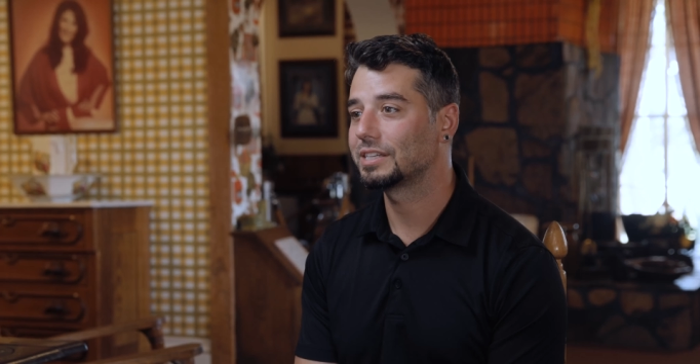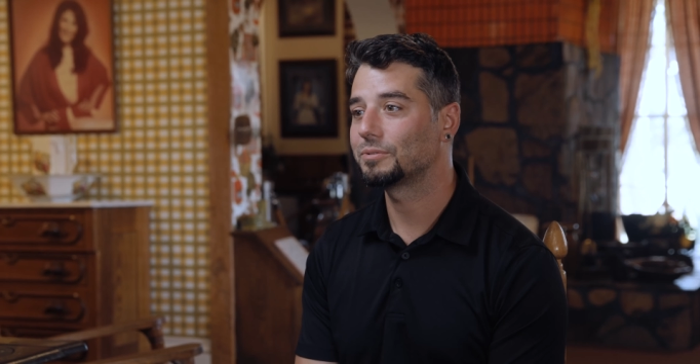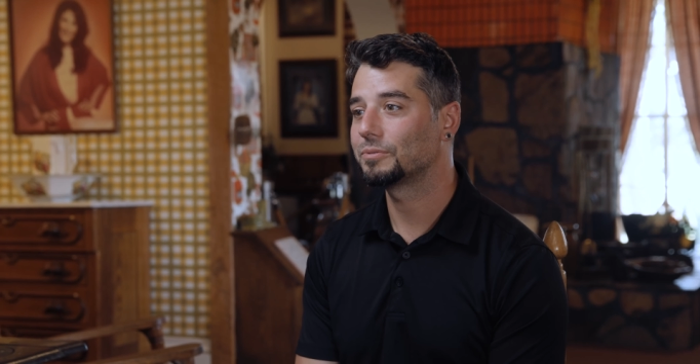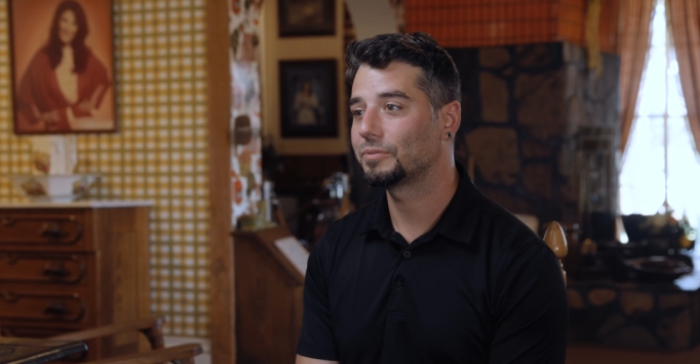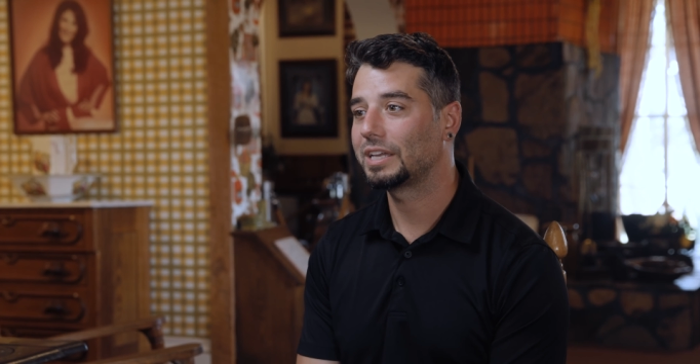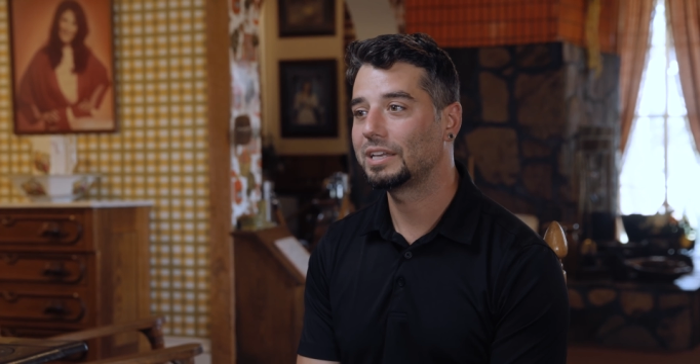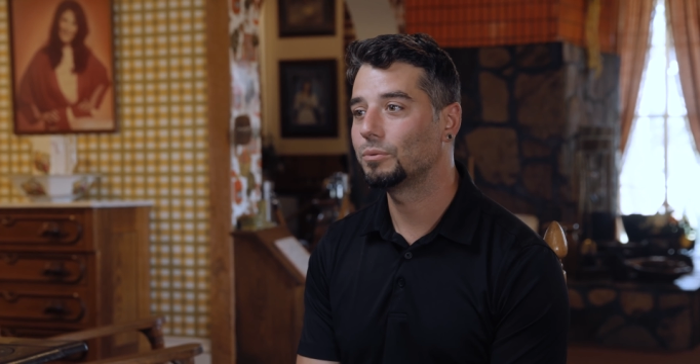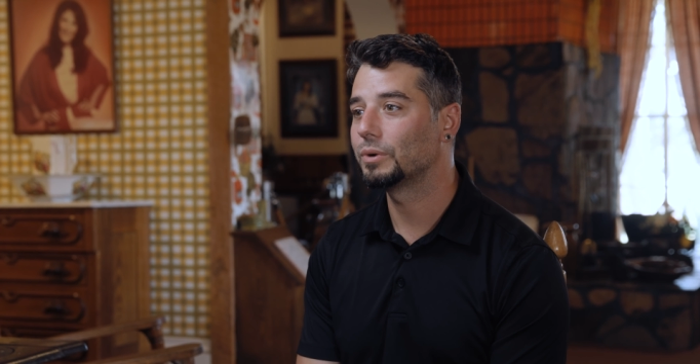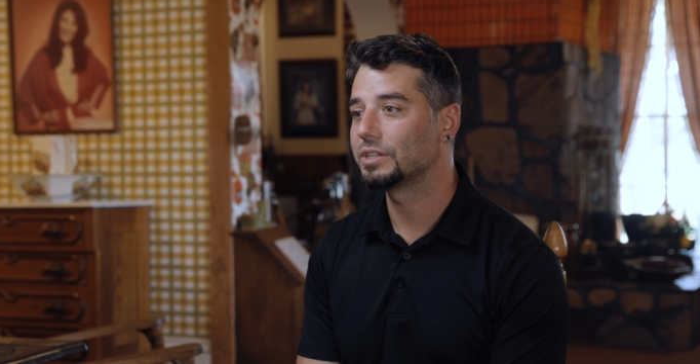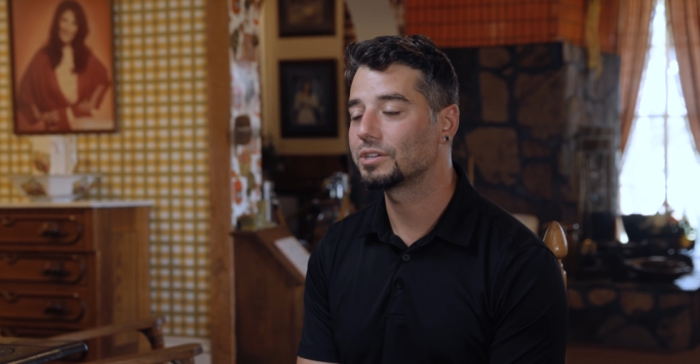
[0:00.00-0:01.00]
that he
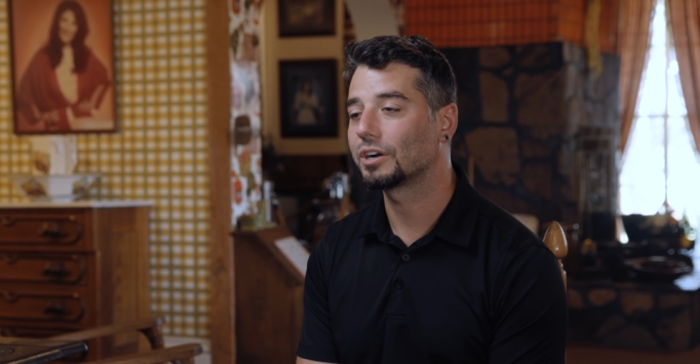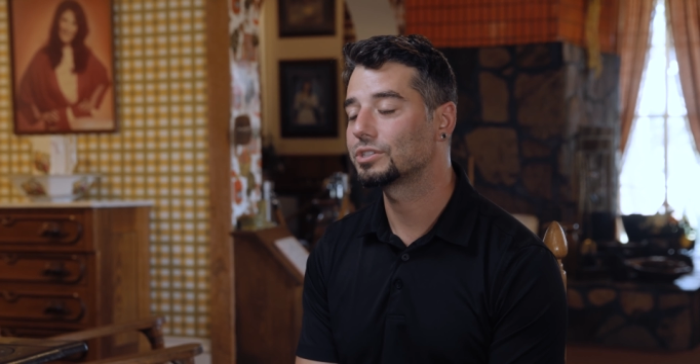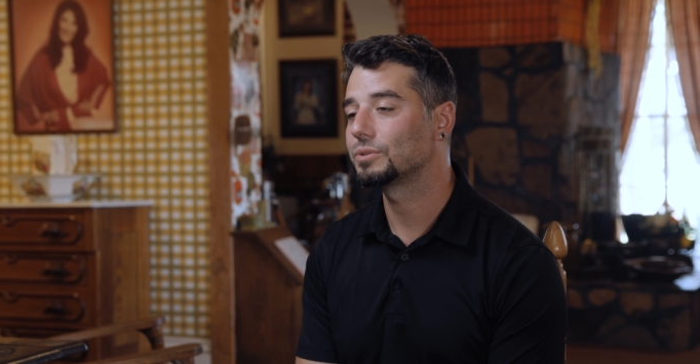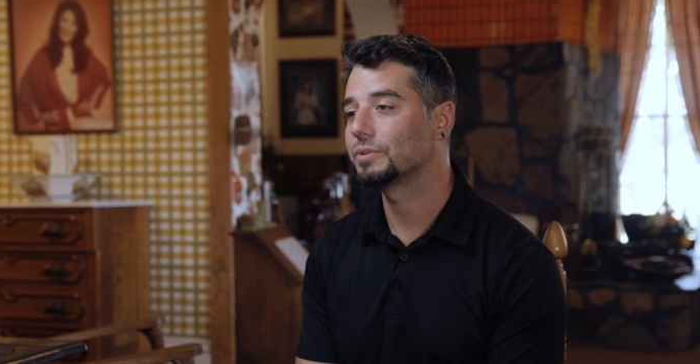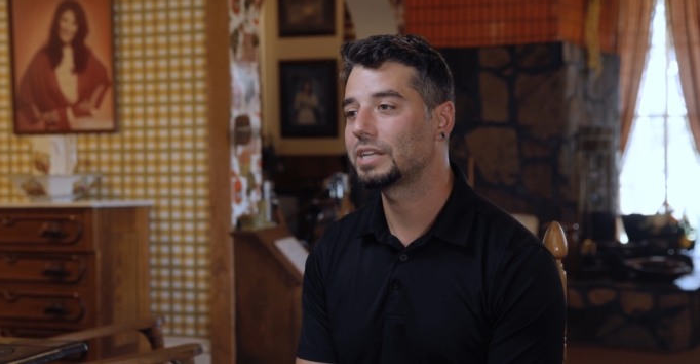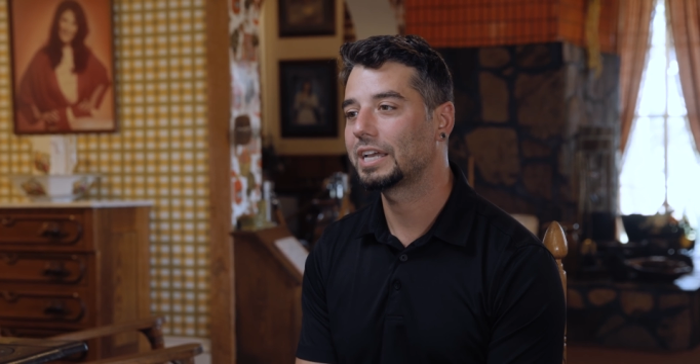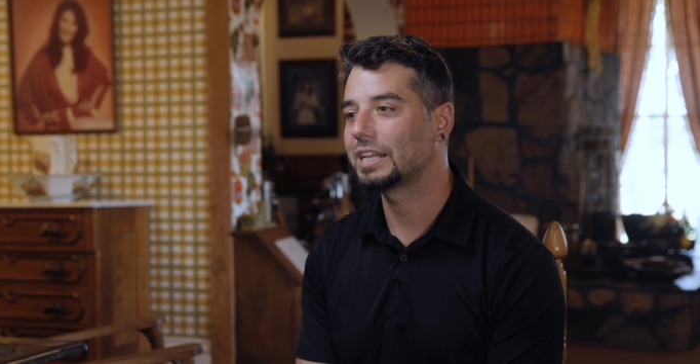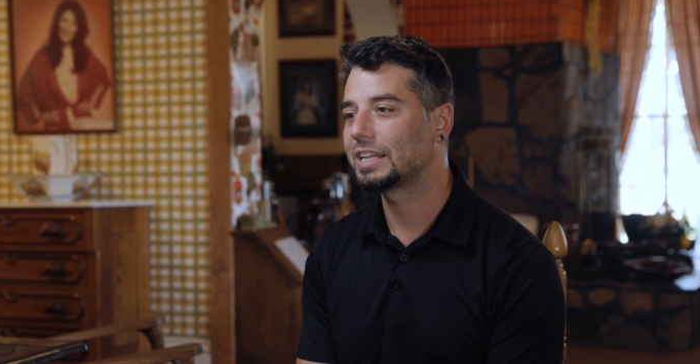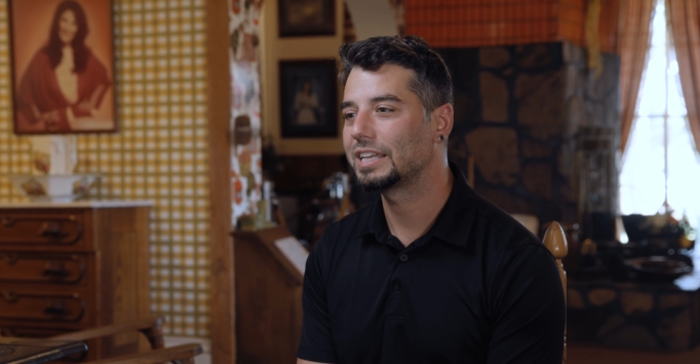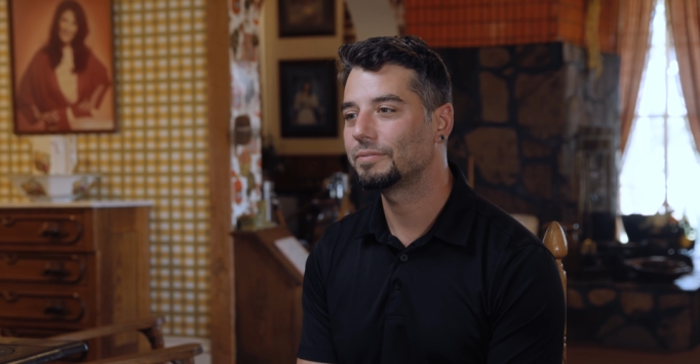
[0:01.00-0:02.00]
went and talked to one day,
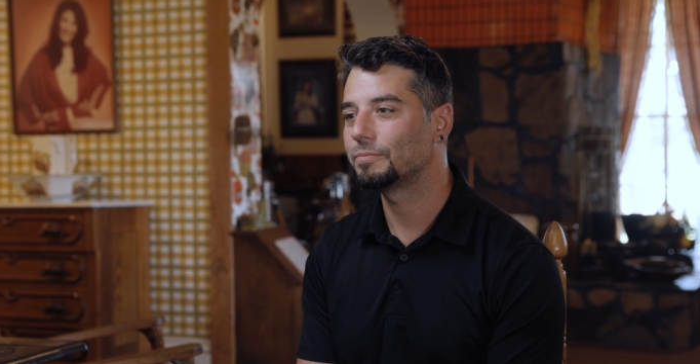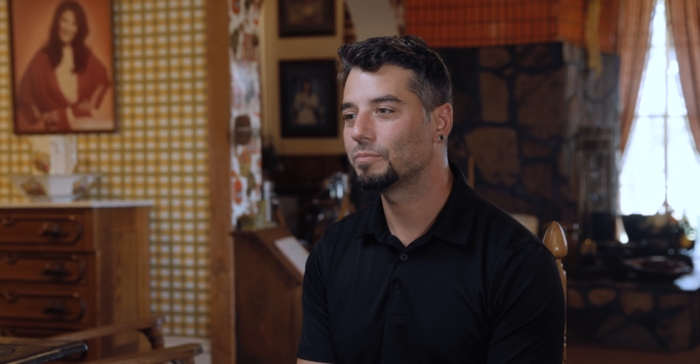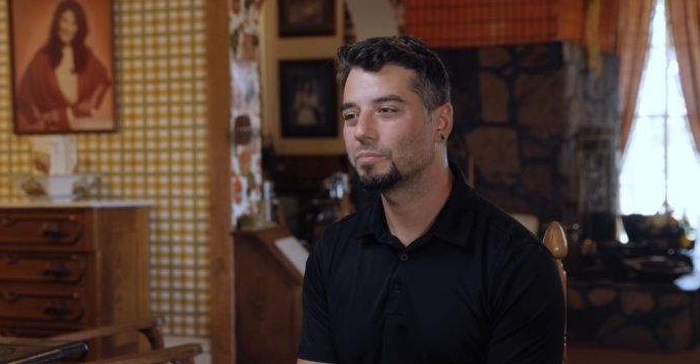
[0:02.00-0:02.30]
and he